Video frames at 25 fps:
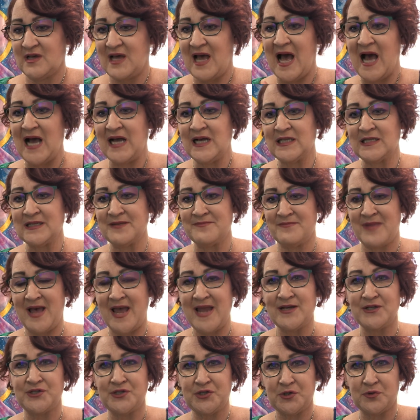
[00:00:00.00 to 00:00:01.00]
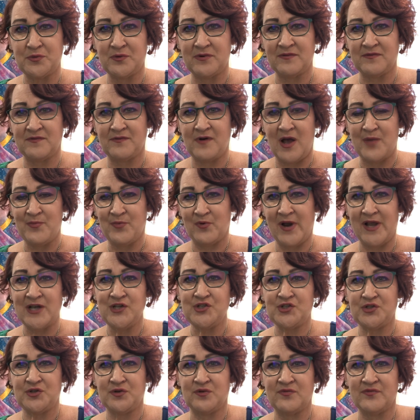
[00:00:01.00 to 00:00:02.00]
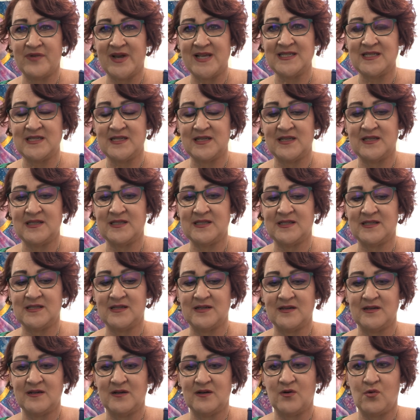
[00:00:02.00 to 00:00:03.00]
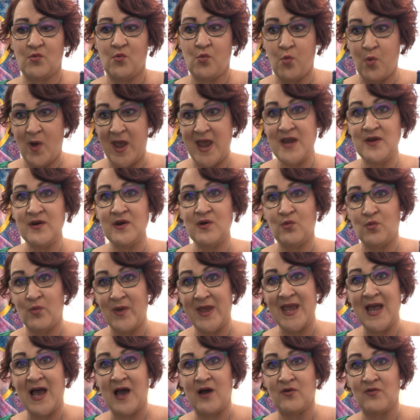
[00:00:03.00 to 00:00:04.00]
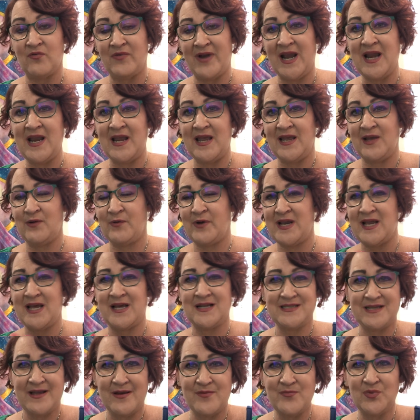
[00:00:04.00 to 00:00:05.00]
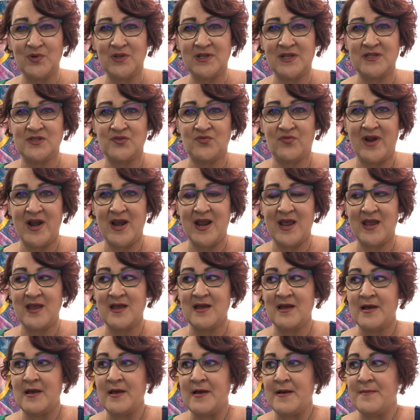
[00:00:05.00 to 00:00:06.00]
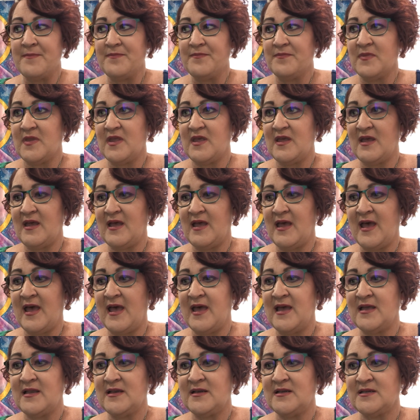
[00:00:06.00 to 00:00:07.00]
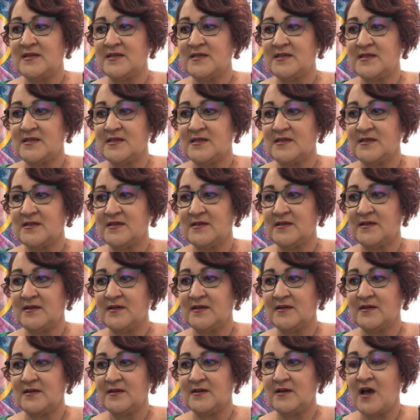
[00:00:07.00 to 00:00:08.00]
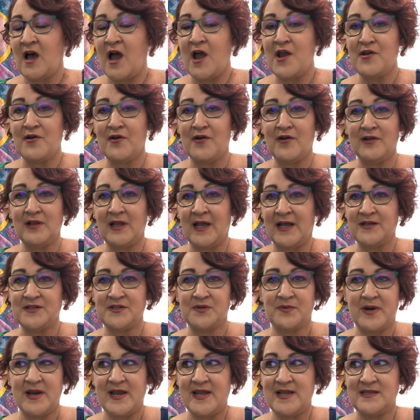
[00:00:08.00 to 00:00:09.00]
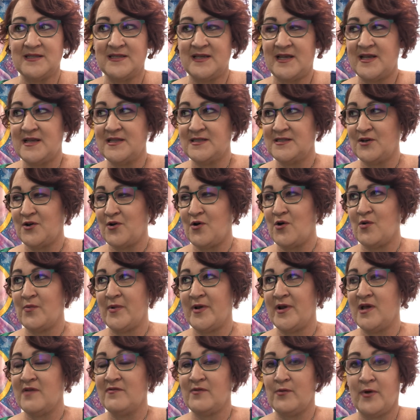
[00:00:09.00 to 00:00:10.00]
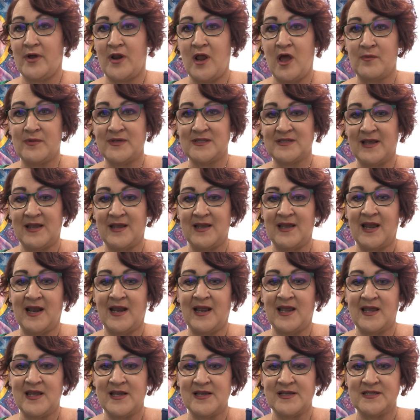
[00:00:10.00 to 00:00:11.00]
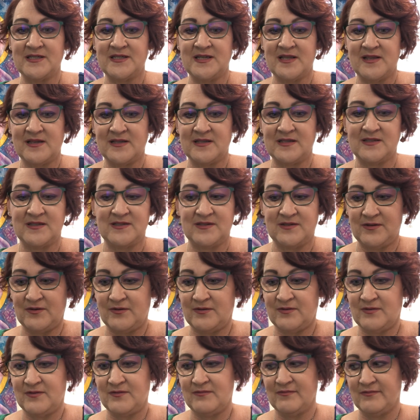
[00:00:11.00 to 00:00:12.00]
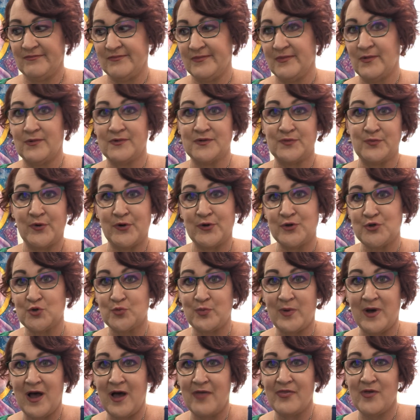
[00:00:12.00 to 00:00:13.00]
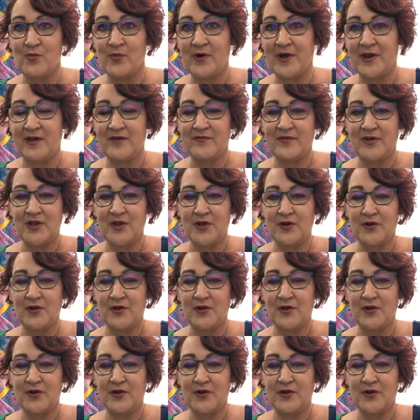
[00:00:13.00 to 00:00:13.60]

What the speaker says: acclimate to a vibrational resonance when we are ready, when our temple is ready. And I know like 20 years ago or whatever, when I was like getting into this spiritual path or whatever,